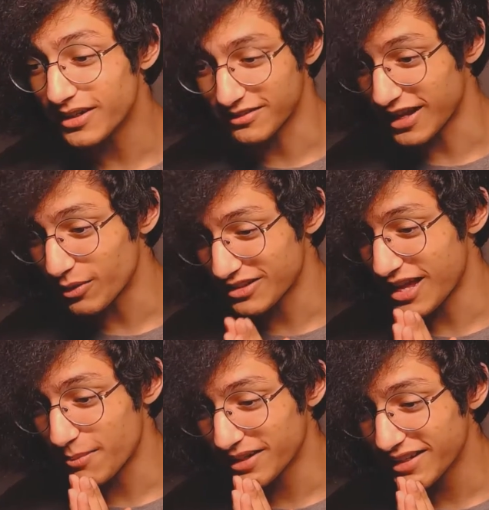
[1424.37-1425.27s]
Is that what's
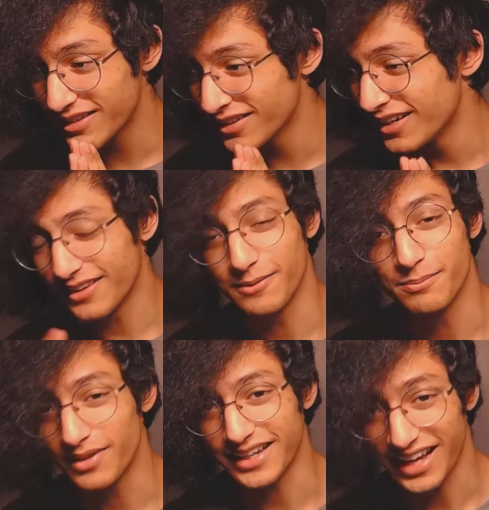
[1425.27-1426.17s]
happening here? They're
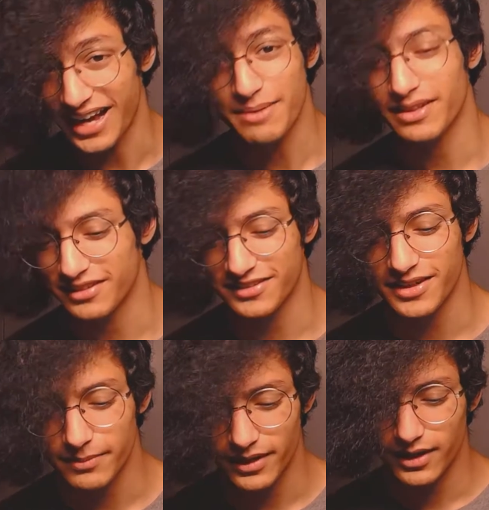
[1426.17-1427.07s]
like hyping this
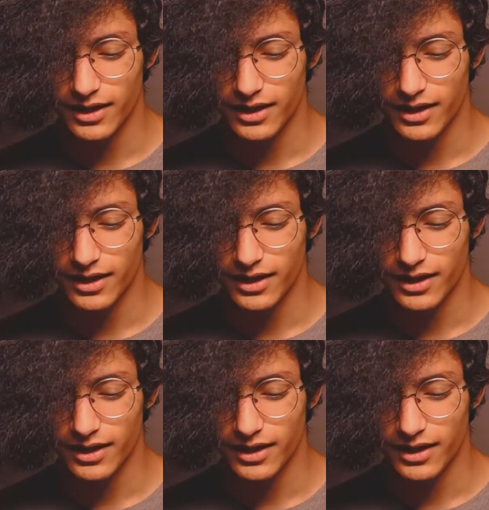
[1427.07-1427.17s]
up.